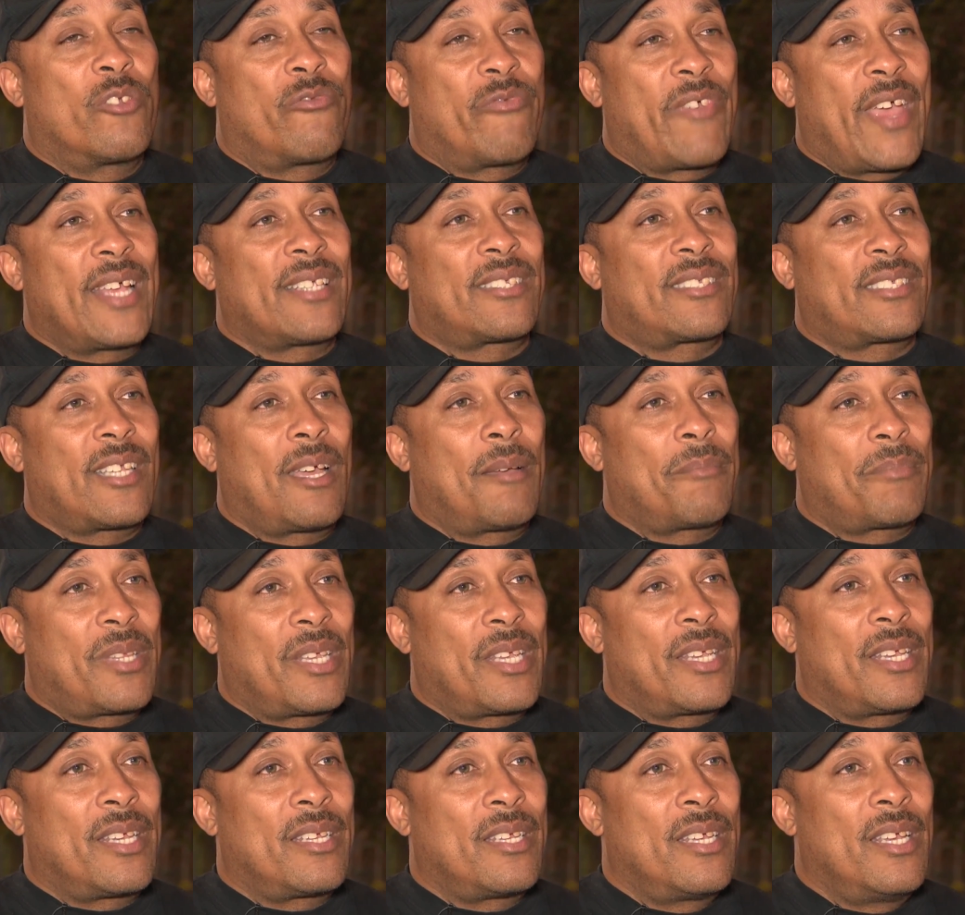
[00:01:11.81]
address
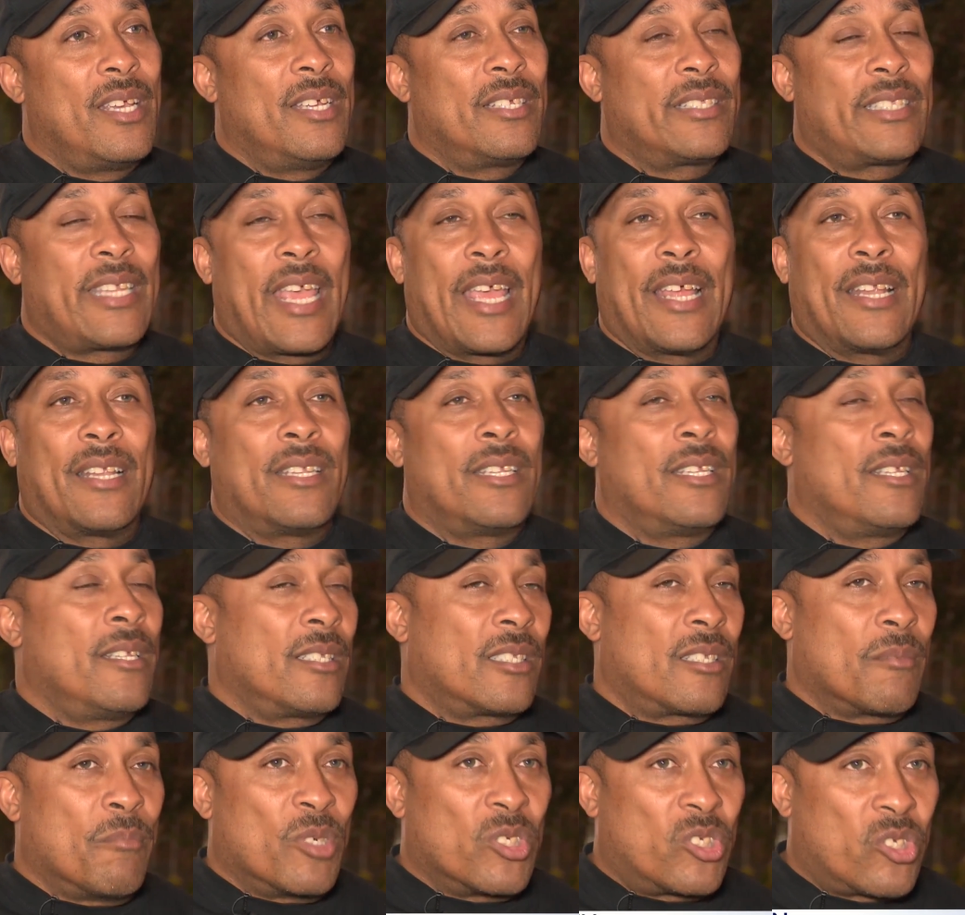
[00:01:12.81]
something that
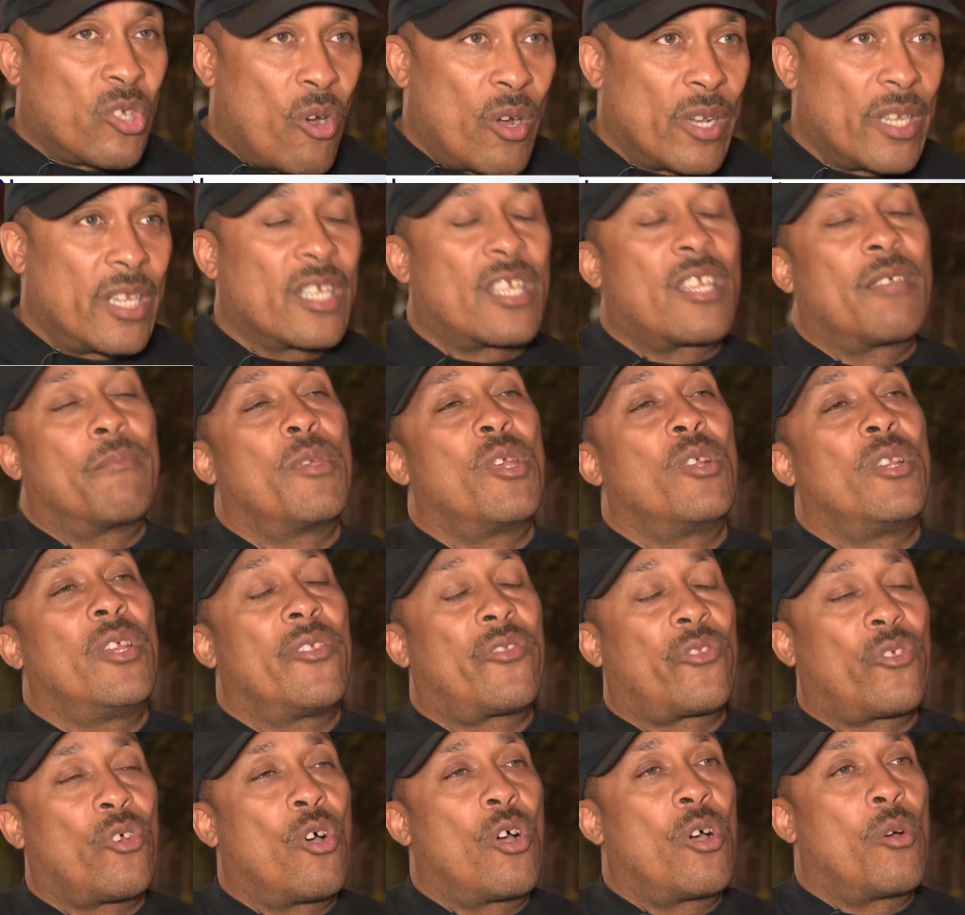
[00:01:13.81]
the majority of the
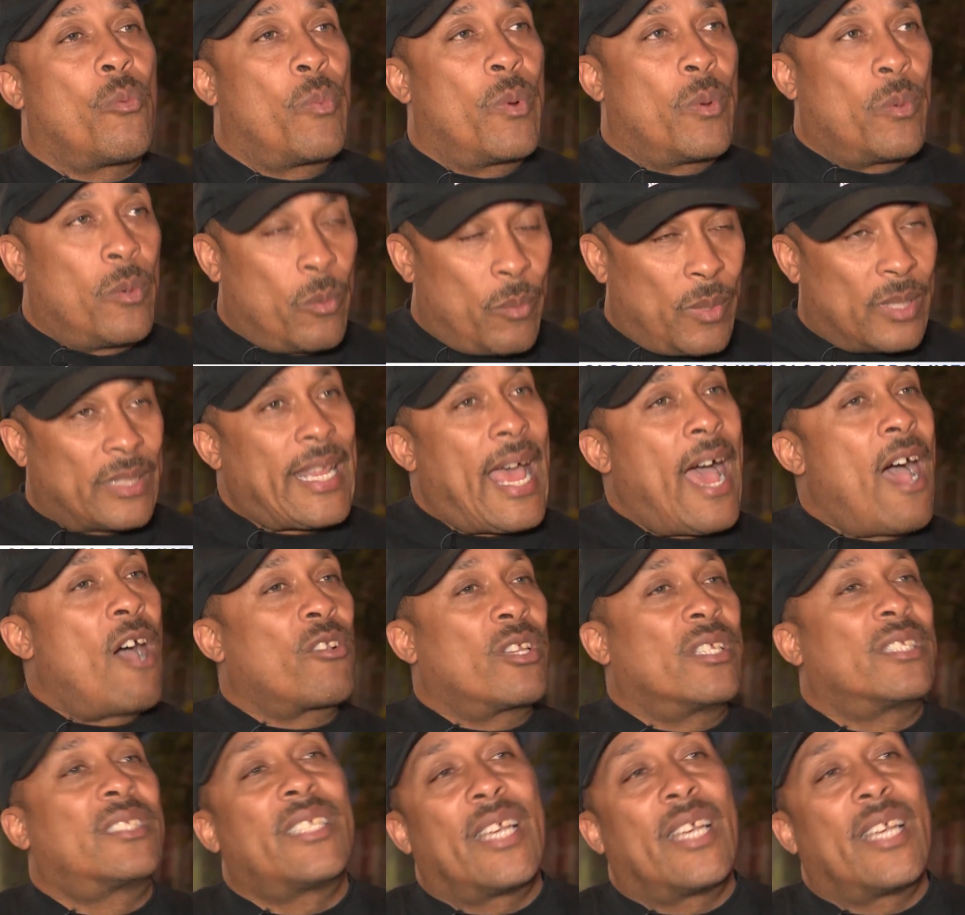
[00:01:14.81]
community thought was out of